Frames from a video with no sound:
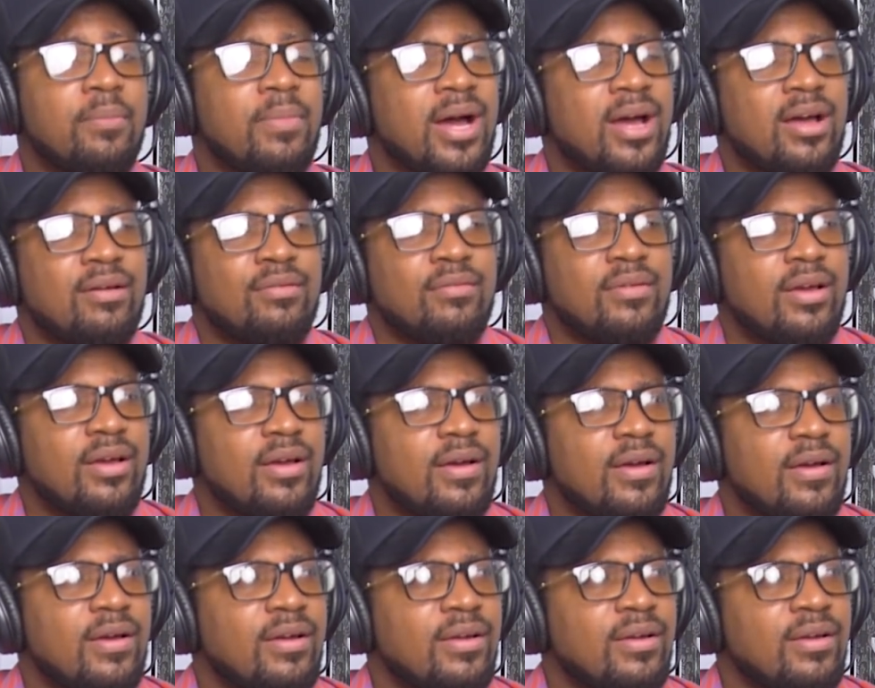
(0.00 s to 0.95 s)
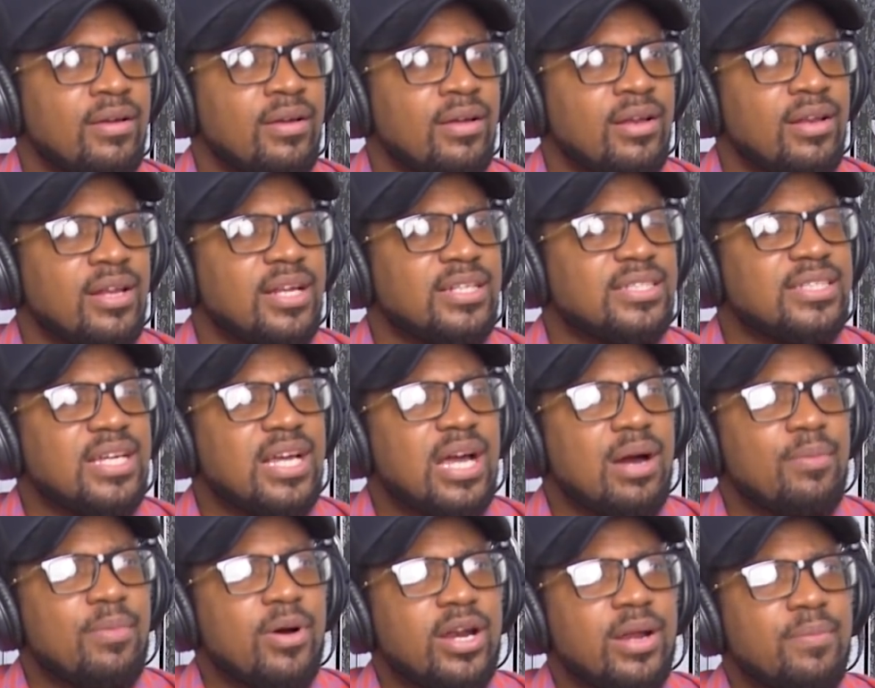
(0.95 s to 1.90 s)
But let's think
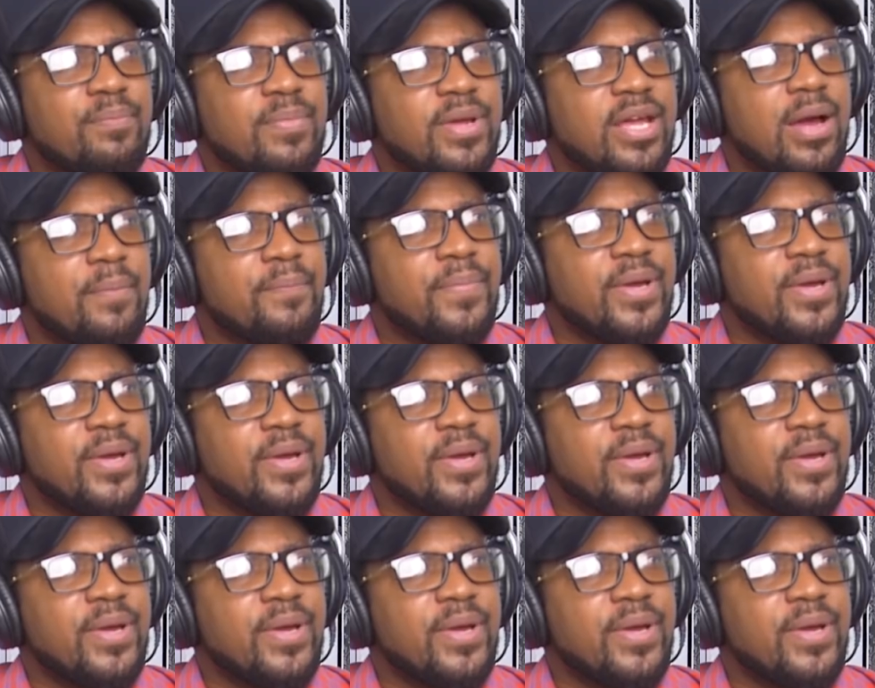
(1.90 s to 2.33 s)
about the bigger